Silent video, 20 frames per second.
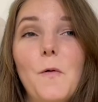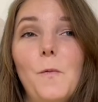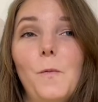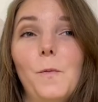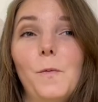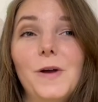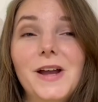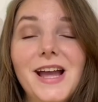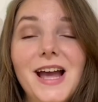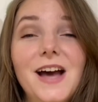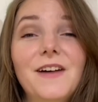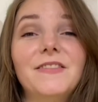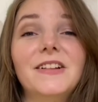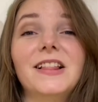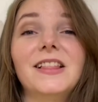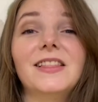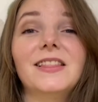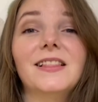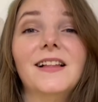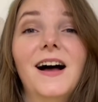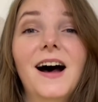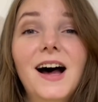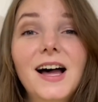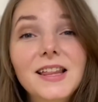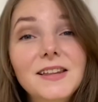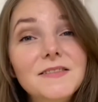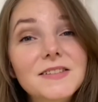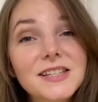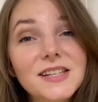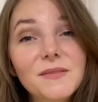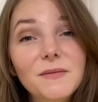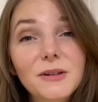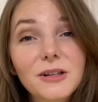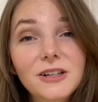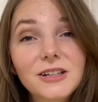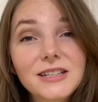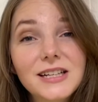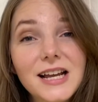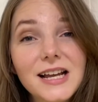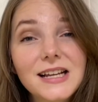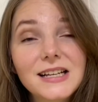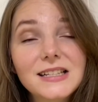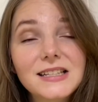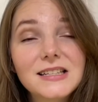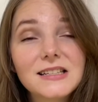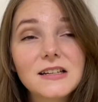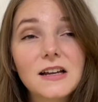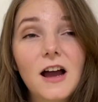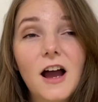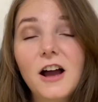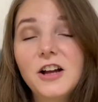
We have a lot of similar tastes.